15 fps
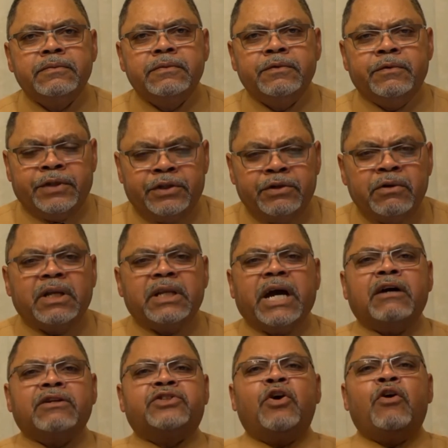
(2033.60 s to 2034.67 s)
When you
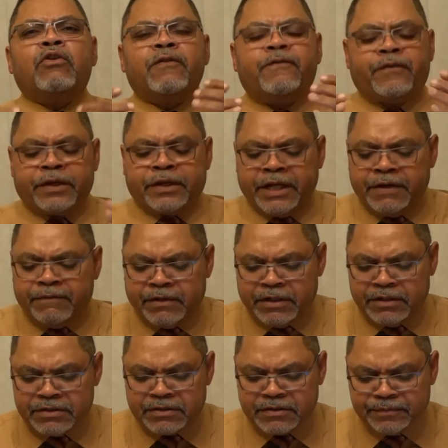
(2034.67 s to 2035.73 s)
allow total
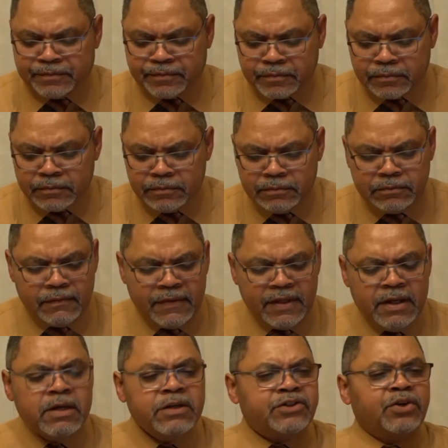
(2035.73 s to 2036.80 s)
forgiveness
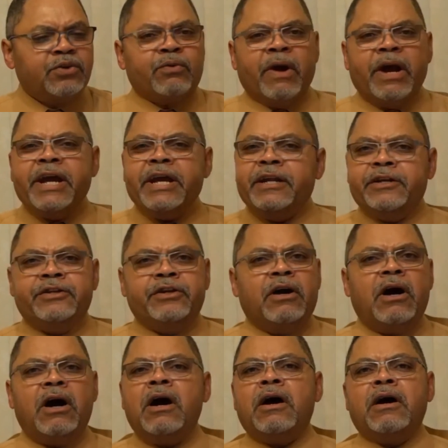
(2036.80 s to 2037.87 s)
to reign in
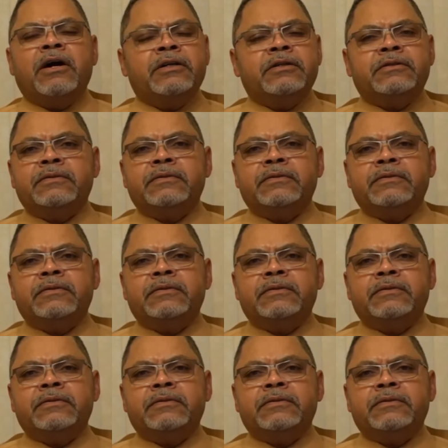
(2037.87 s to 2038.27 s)
your heart,